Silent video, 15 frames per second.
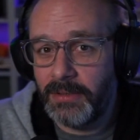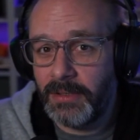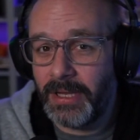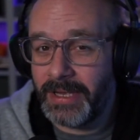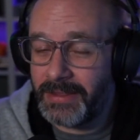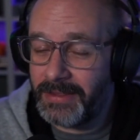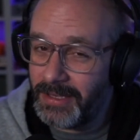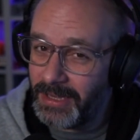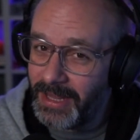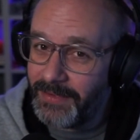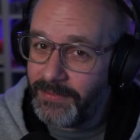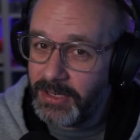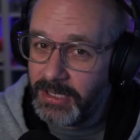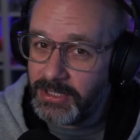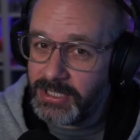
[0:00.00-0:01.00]
Like the
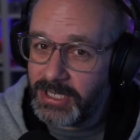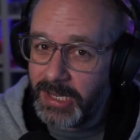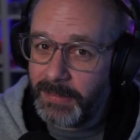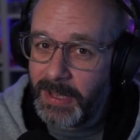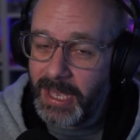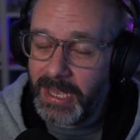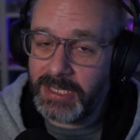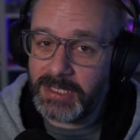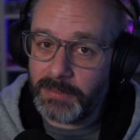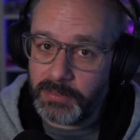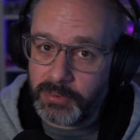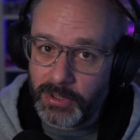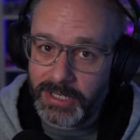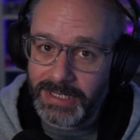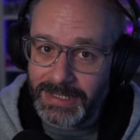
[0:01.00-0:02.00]
11 inch iPad is a
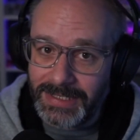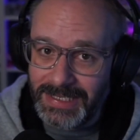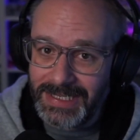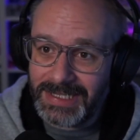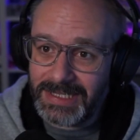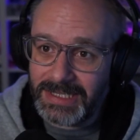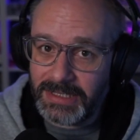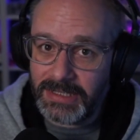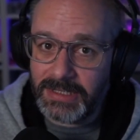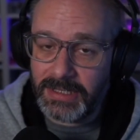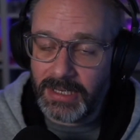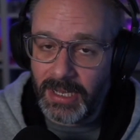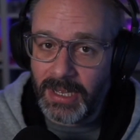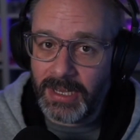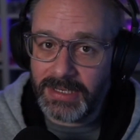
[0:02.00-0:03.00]
pretty decent
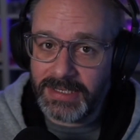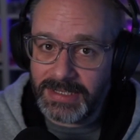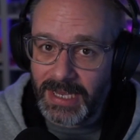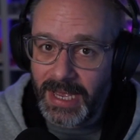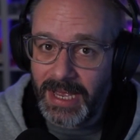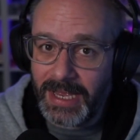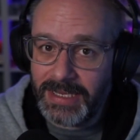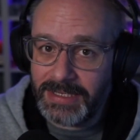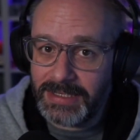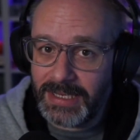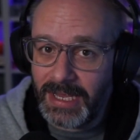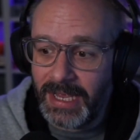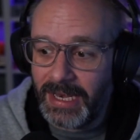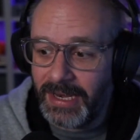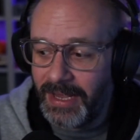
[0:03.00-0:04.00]
uh, size,
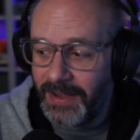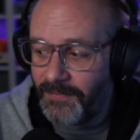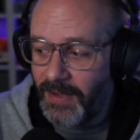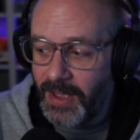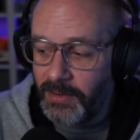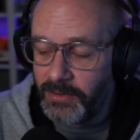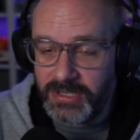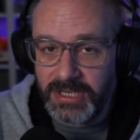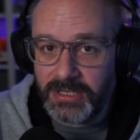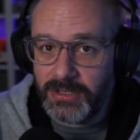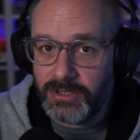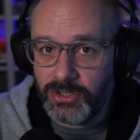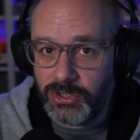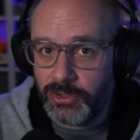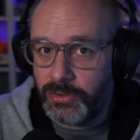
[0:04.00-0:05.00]
and if I
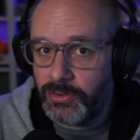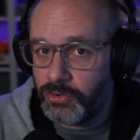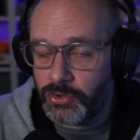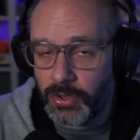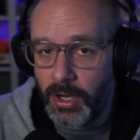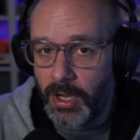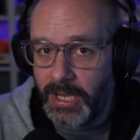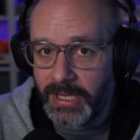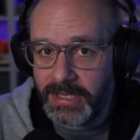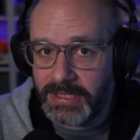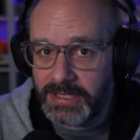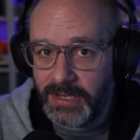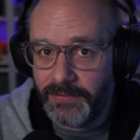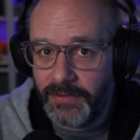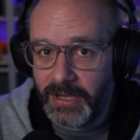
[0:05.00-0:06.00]
didn't do drawing and
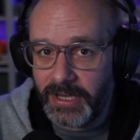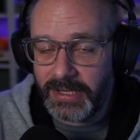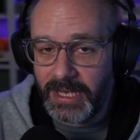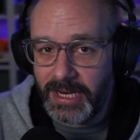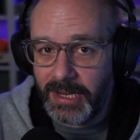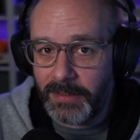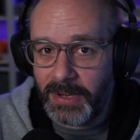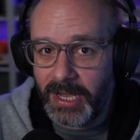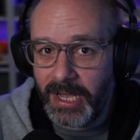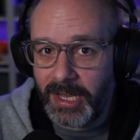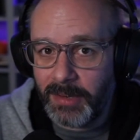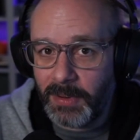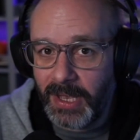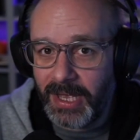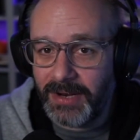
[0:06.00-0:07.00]
stuff that on
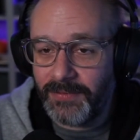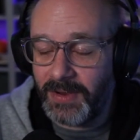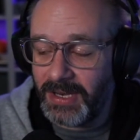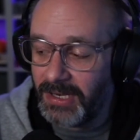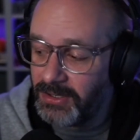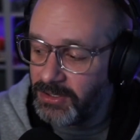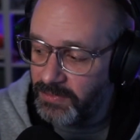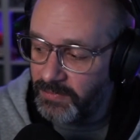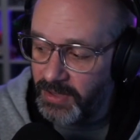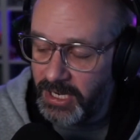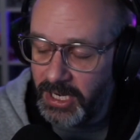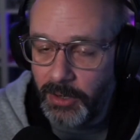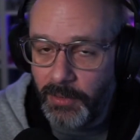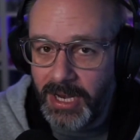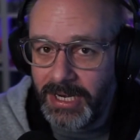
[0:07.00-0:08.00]
my iPad, if I didn't do
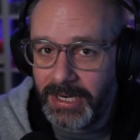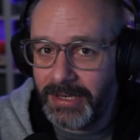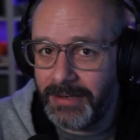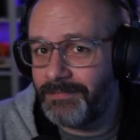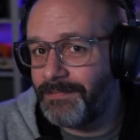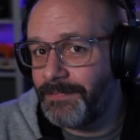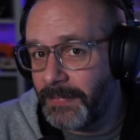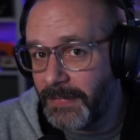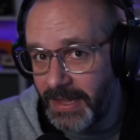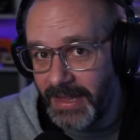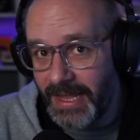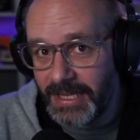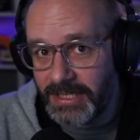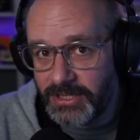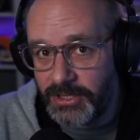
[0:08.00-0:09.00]
video editing, then
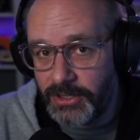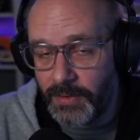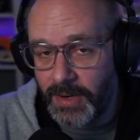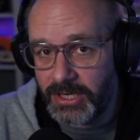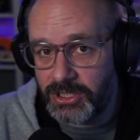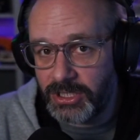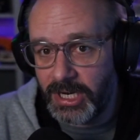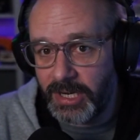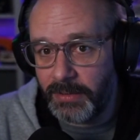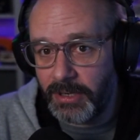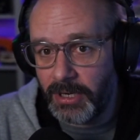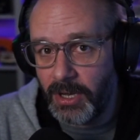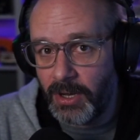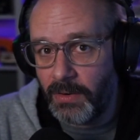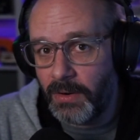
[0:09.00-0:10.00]
that's the direction I would
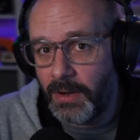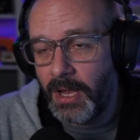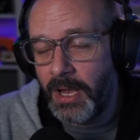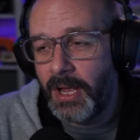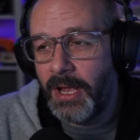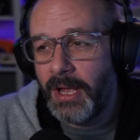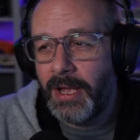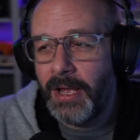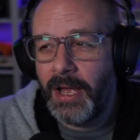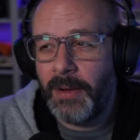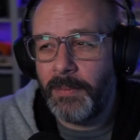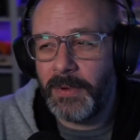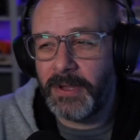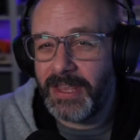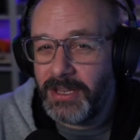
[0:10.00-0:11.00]
go.
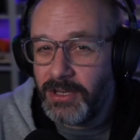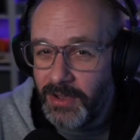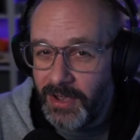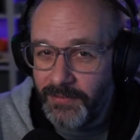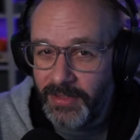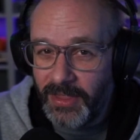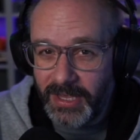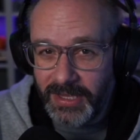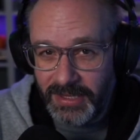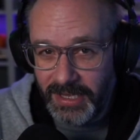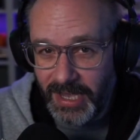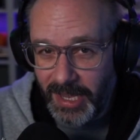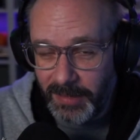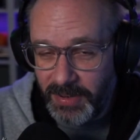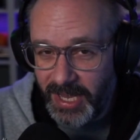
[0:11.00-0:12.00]
But then you have like the
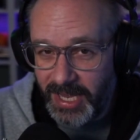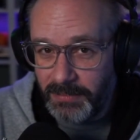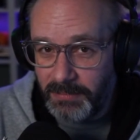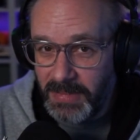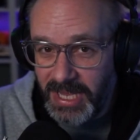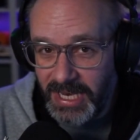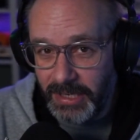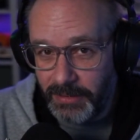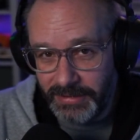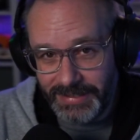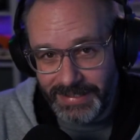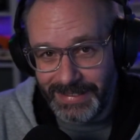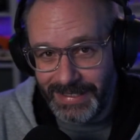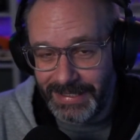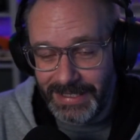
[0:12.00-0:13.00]
iPad mini, which
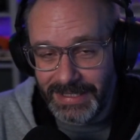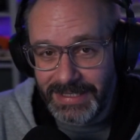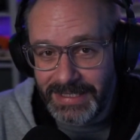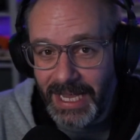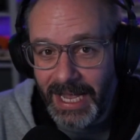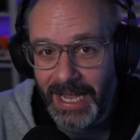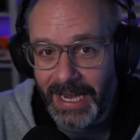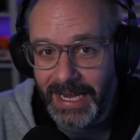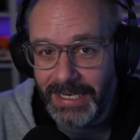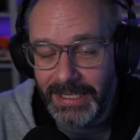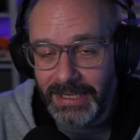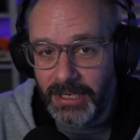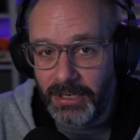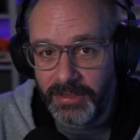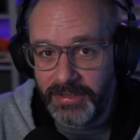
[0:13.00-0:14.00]
is like this tiny
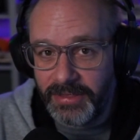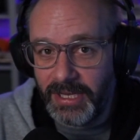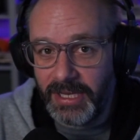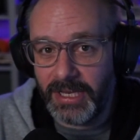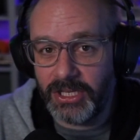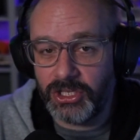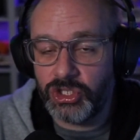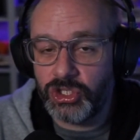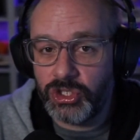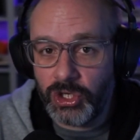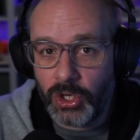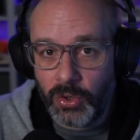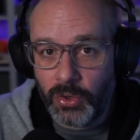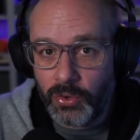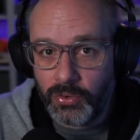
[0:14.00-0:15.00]
little thing. It's
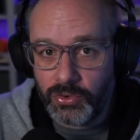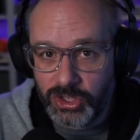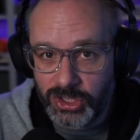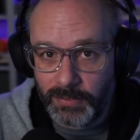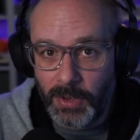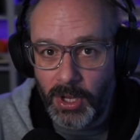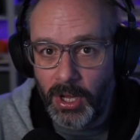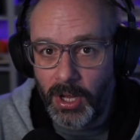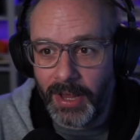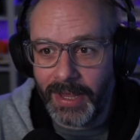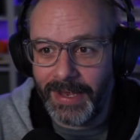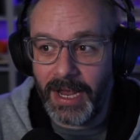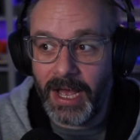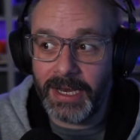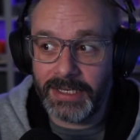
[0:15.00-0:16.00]
so small.
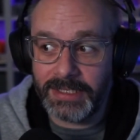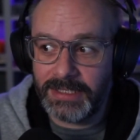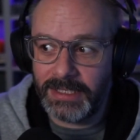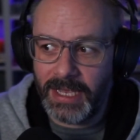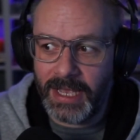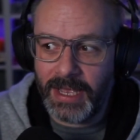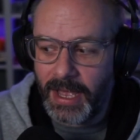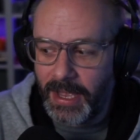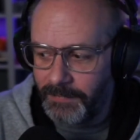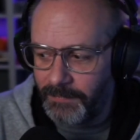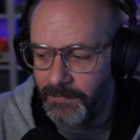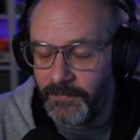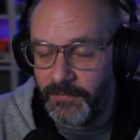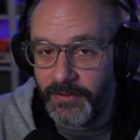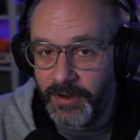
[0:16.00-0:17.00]
And honestly, I, I,
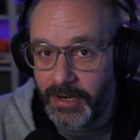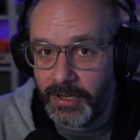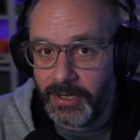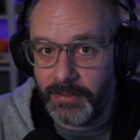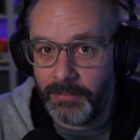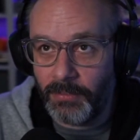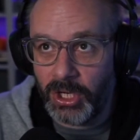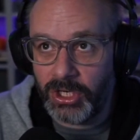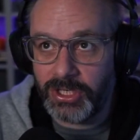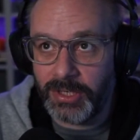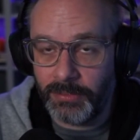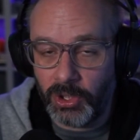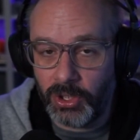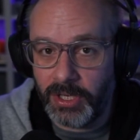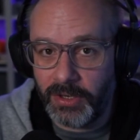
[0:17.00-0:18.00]
very much
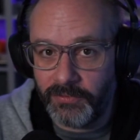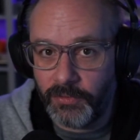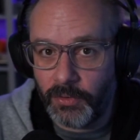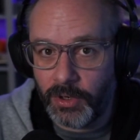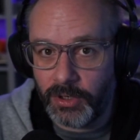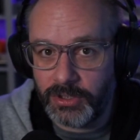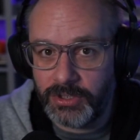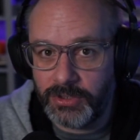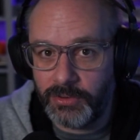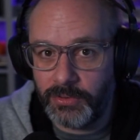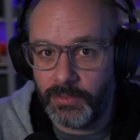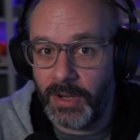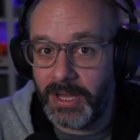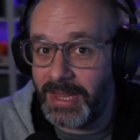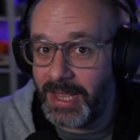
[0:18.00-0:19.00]
am looking forward to
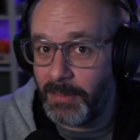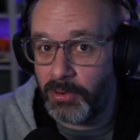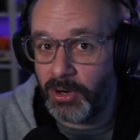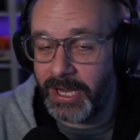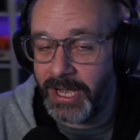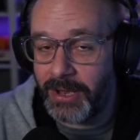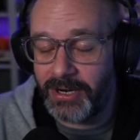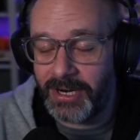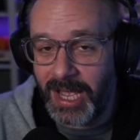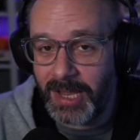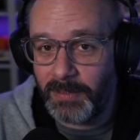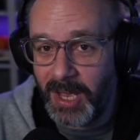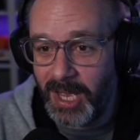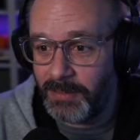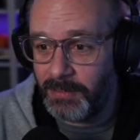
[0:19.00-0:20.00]
when they bring out an
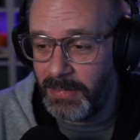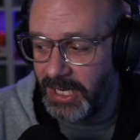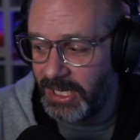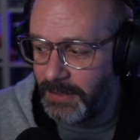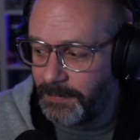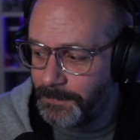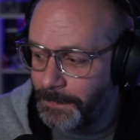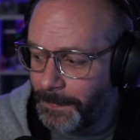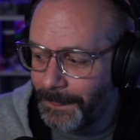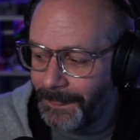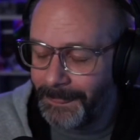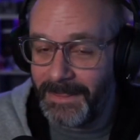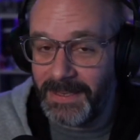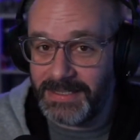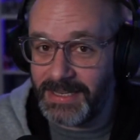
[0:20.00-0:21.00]
iPad mini
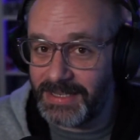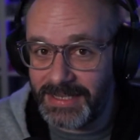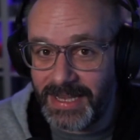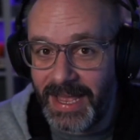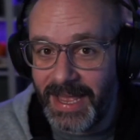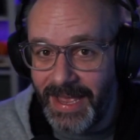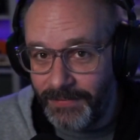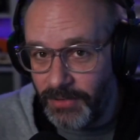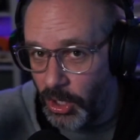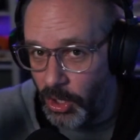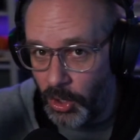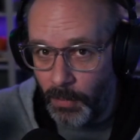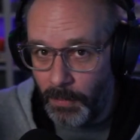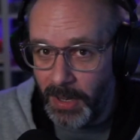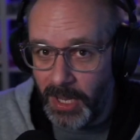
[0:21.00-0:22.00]
that does not have the
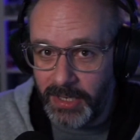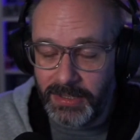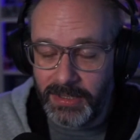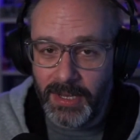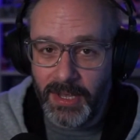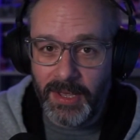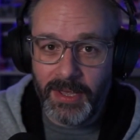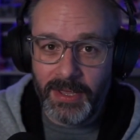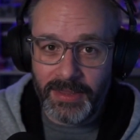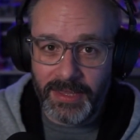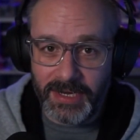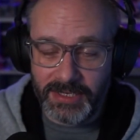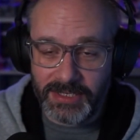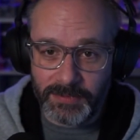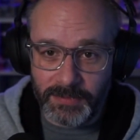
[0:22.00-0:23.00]
home button,
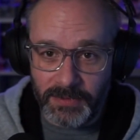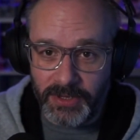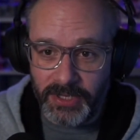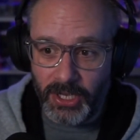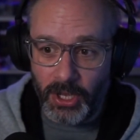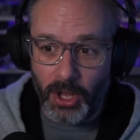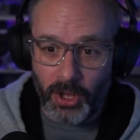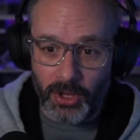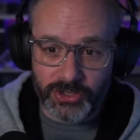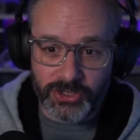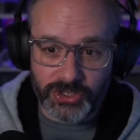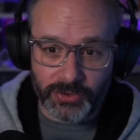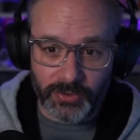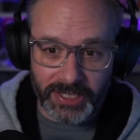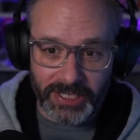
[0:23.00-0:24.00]
that is the all
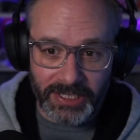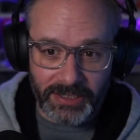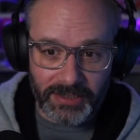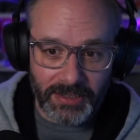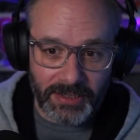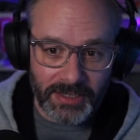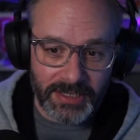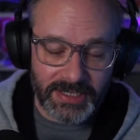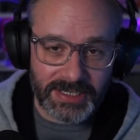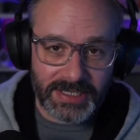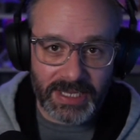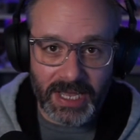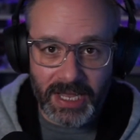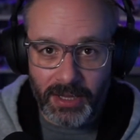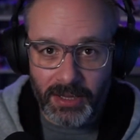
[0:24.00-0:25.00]
screen
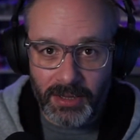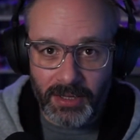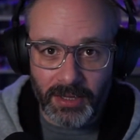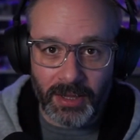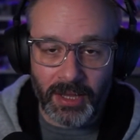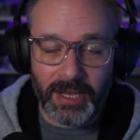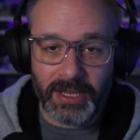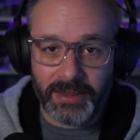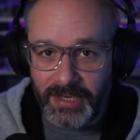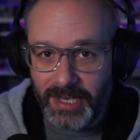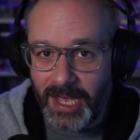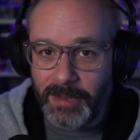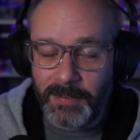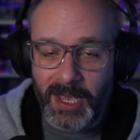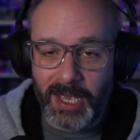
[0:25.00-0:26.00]
style like the
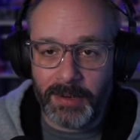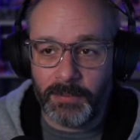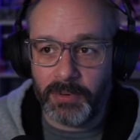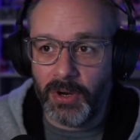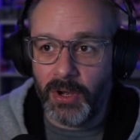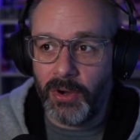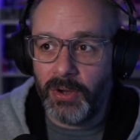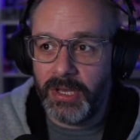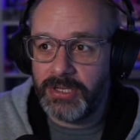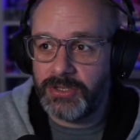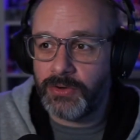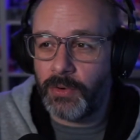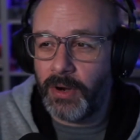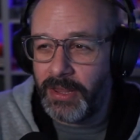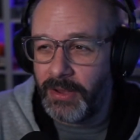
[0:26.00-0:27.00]
iPad Pro is
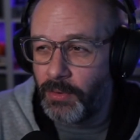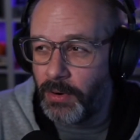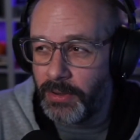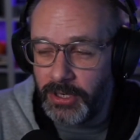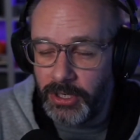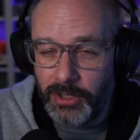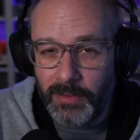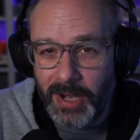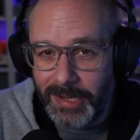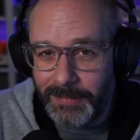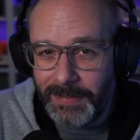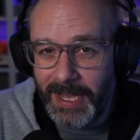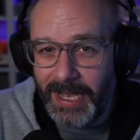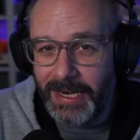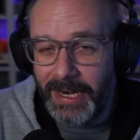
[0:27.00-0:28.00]
or, or the new
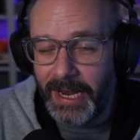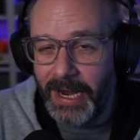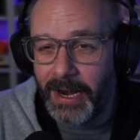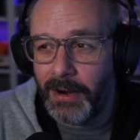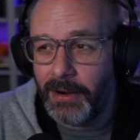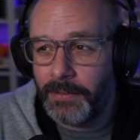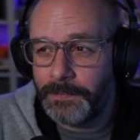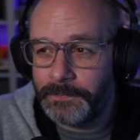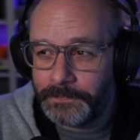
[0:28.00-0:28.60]
iPad Air.